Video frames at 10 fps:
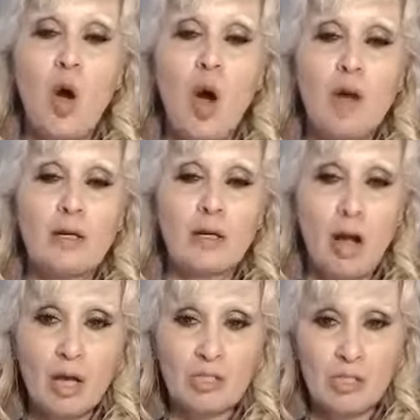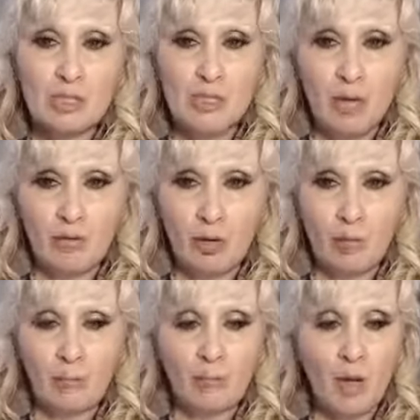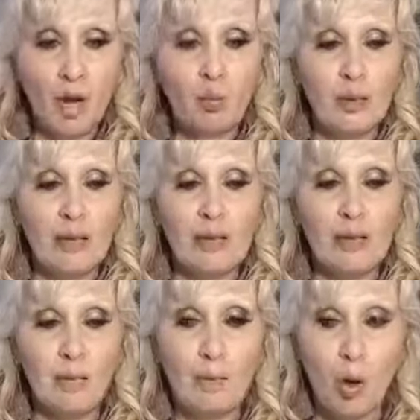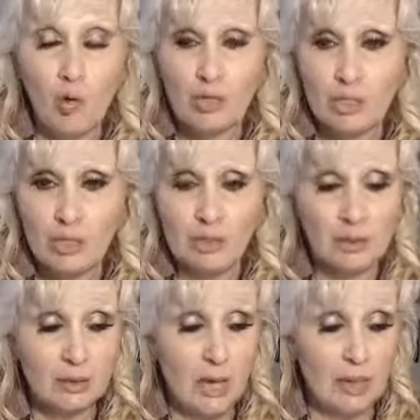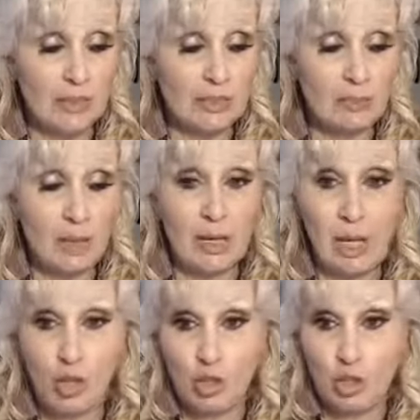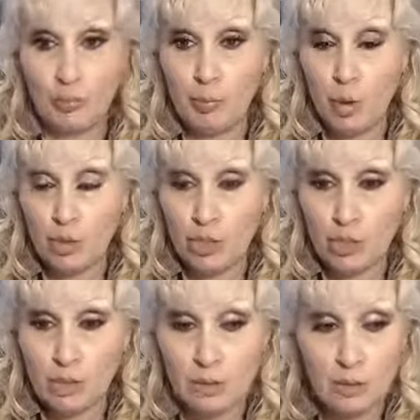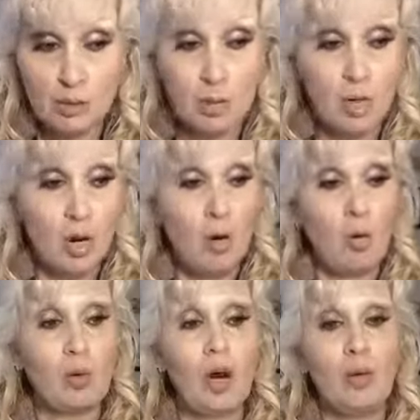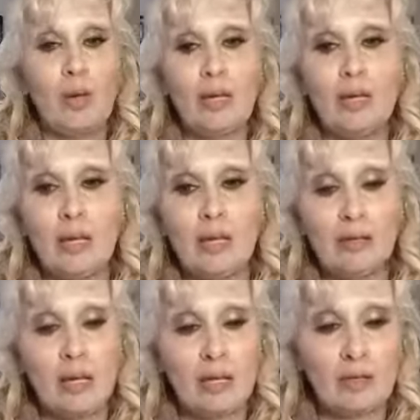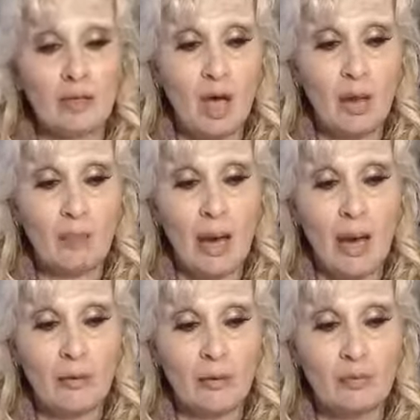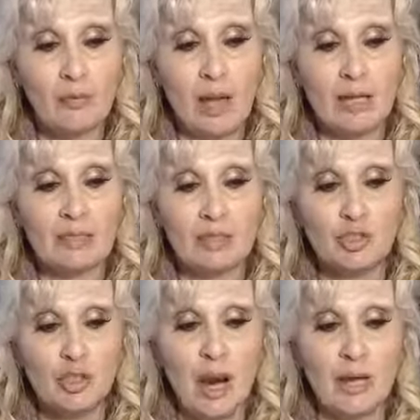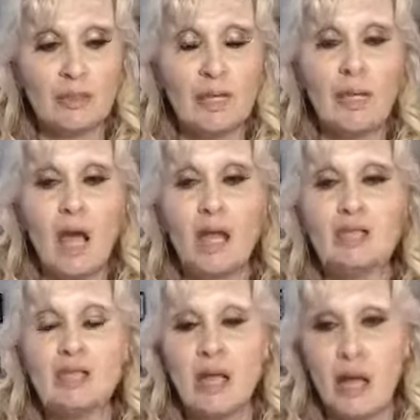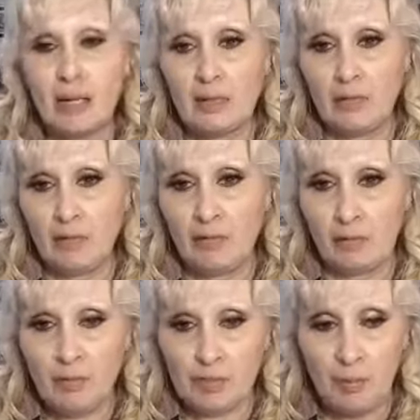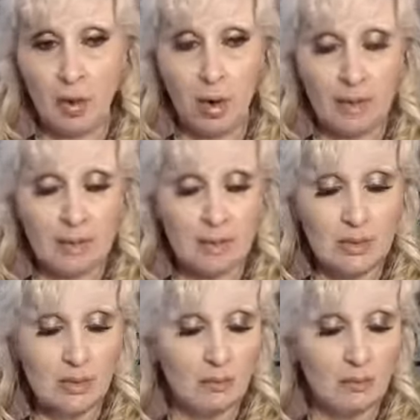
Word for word: on a conscious level, are we in motion that is being a good motion? Or are we in a thought pattern that is attracting a negative response?